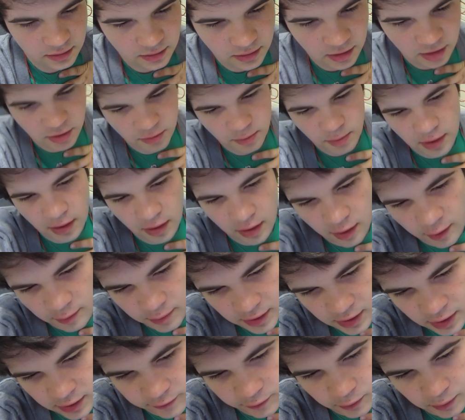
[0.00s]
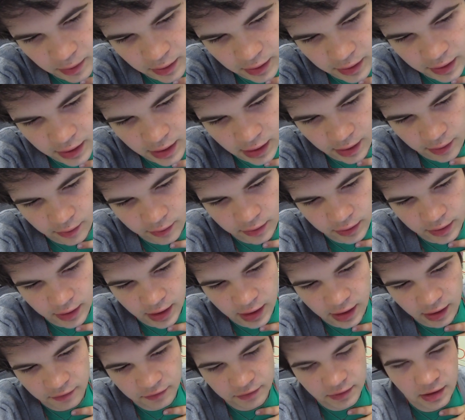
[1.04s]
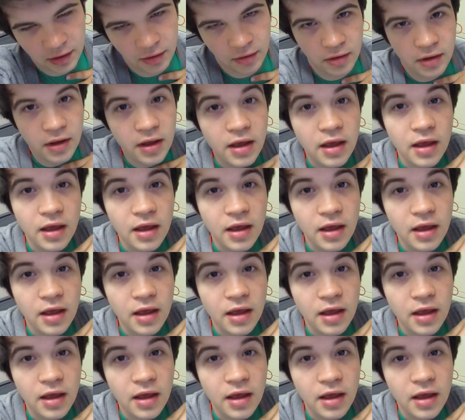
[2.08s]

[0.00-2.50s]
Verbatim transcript: it's about, I've been here for about an hour and a half now.